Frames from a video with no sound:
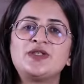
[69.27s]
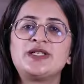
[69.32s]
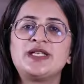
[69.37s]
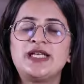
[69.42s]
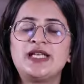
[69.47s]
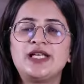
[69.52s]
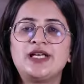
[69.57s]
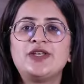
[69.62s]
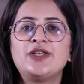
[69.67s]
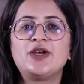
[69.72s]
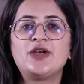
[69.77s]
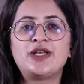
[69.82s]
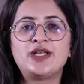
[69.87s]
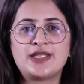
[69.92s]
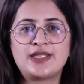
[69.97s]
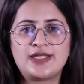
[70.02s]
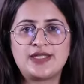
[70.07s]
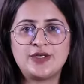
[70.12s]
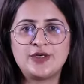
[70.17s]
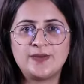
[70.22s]
to tailor your
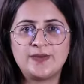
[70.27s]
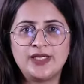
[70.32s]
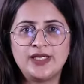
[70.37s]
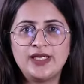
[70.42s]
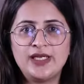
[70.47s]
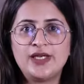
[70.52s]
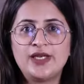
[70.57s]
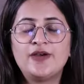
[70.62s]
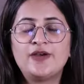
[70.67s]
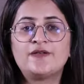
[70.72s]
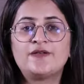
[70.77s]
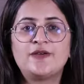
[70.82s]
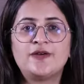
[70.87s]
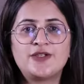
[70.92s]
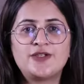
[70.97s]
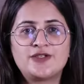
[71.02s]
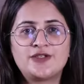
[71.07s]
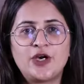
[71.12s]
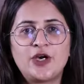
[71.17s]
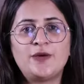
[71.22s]
resume
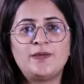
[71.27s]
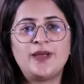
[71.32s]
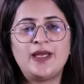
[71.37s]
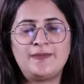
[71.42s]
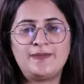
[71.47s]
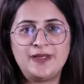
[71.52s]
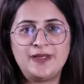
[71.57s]
for job